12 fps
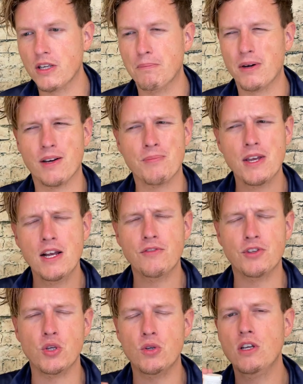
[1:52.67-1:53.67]
but
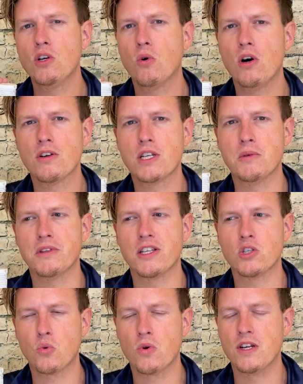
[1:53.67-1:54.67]
the unique quality with
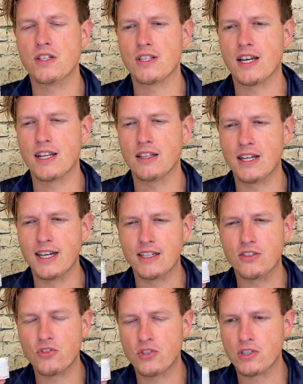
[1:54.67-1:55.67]
this one is that it like
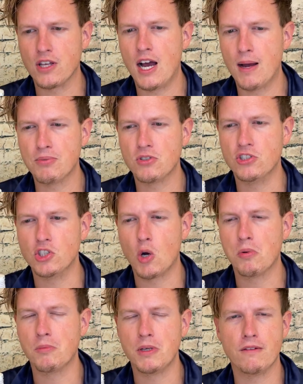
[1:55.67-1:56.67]
stops
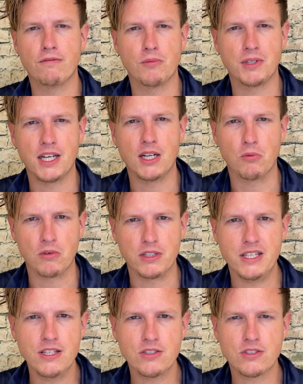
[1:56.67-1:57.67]
dopamine from getting
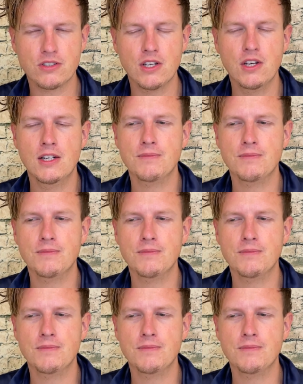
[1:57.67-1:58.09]
released.